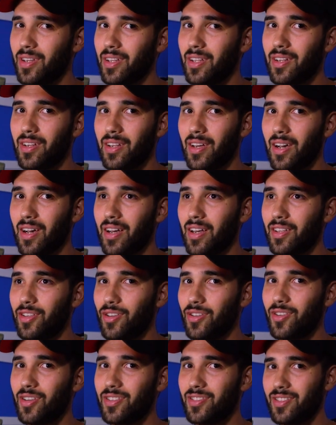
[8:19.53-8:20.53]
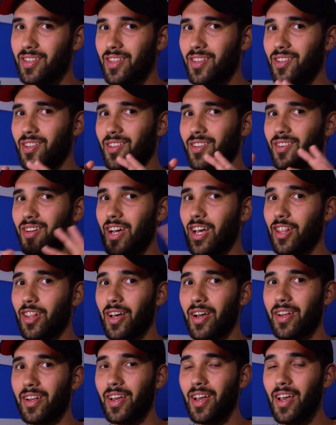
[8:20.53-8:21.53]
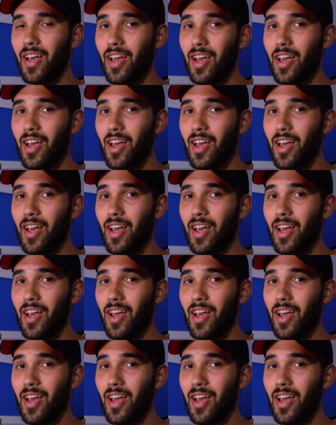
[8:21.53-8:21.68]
And you can see the little headline,